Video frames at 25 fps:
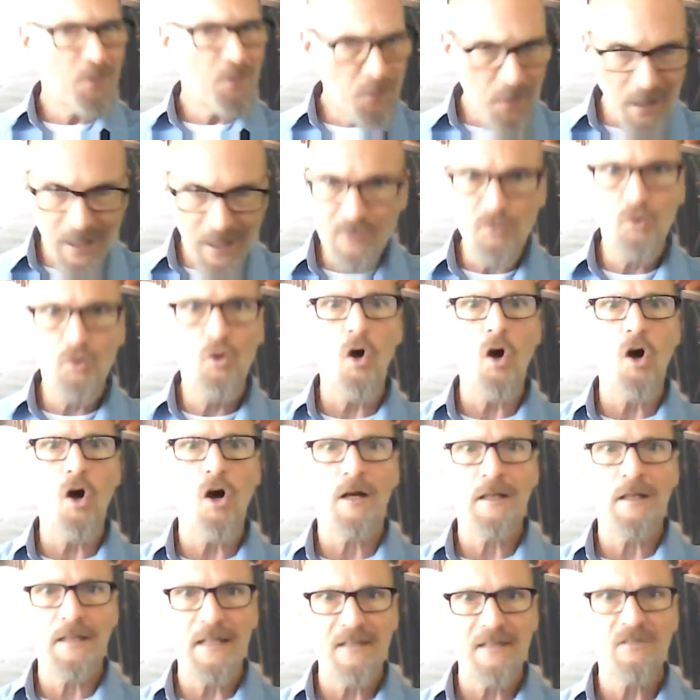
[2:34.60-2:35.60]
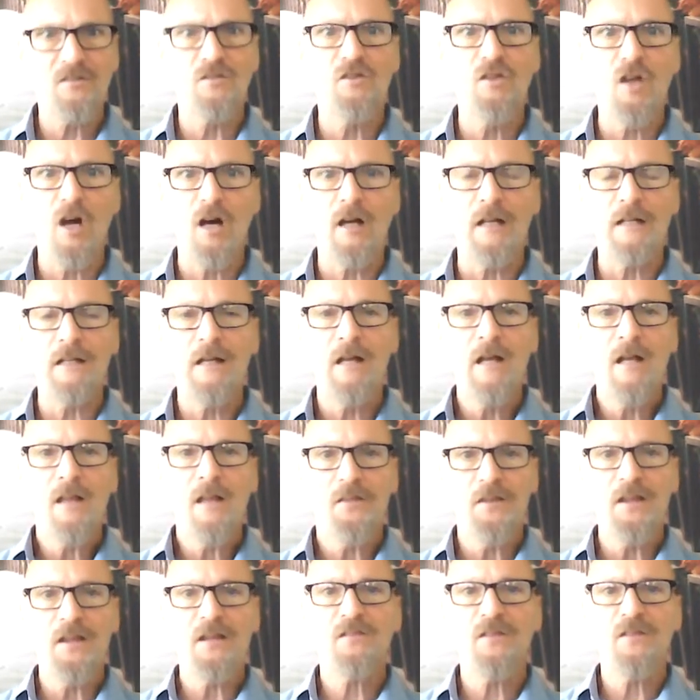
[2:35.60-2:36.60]
it's gone. It's done.
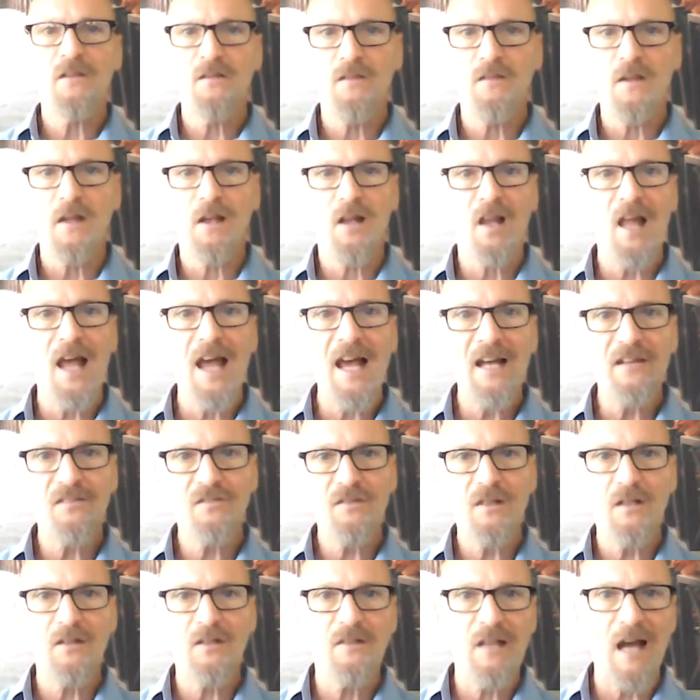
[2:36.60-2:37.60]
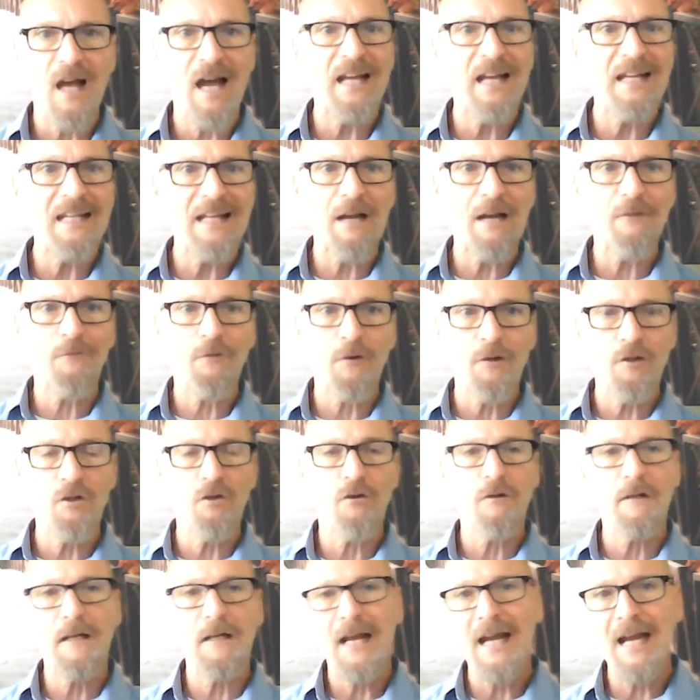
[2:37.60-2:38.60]
This is the last dying effort you're
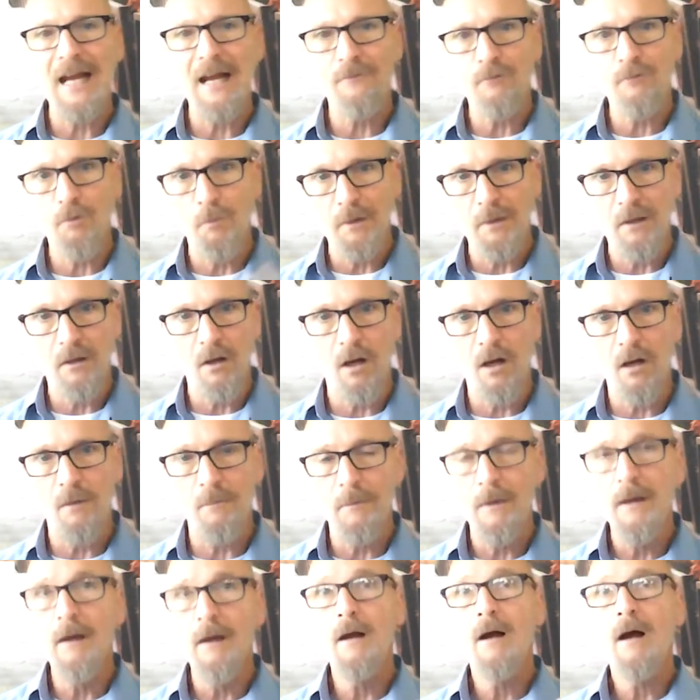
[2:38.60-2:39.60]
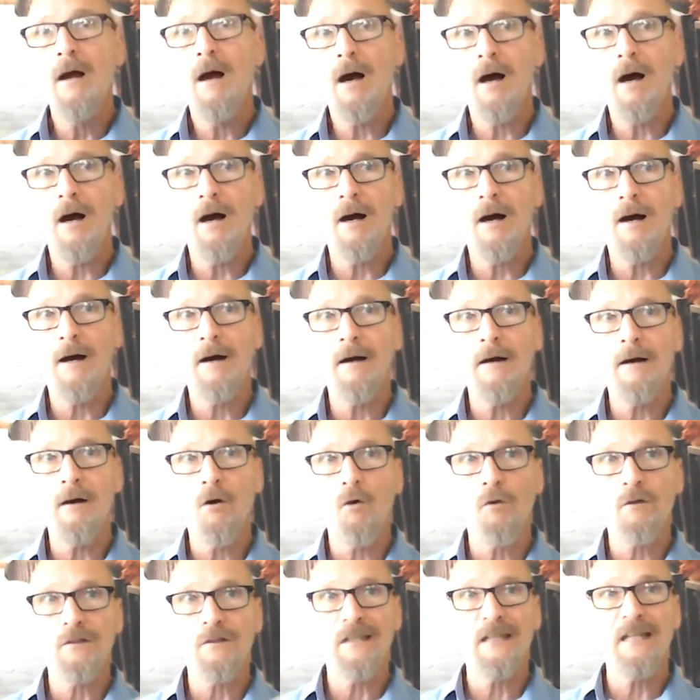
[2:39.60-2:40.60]
going to have to become uh,
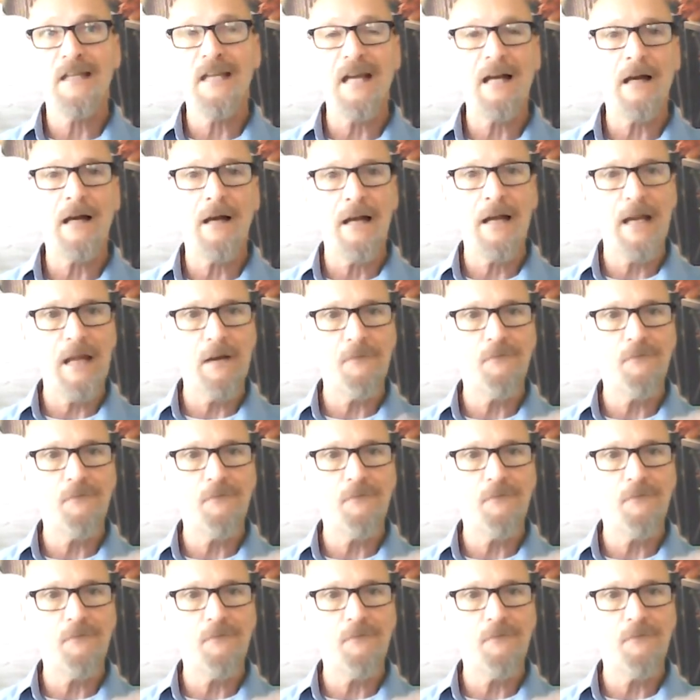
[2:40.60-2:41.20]
or to get a